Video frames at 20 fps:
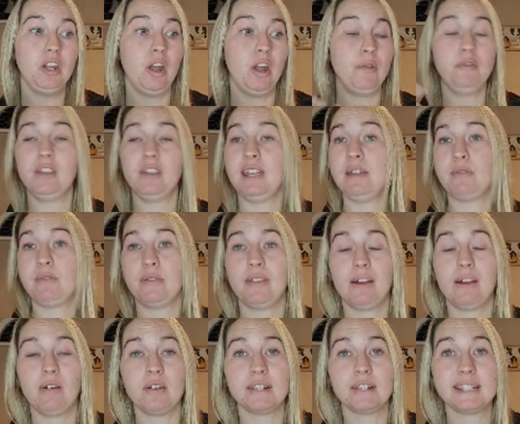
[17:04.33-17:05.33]
know, for either for
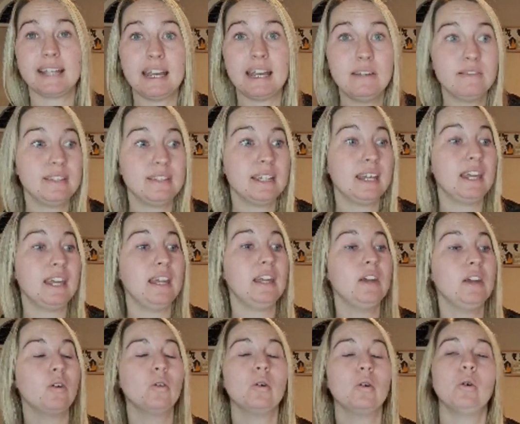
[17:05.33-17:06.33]
their own safety
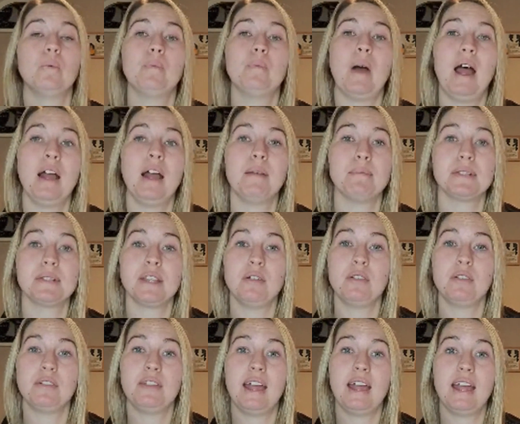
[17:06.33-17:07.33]
or so
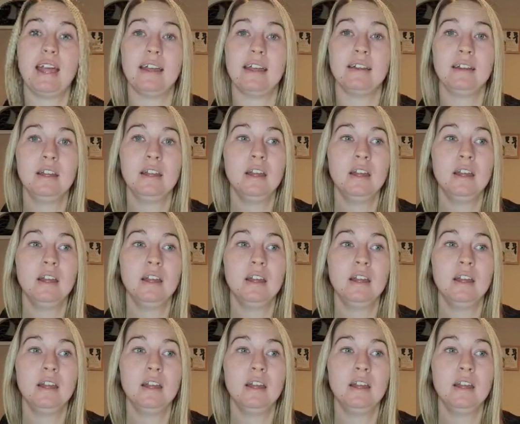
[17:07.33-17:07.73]
that they're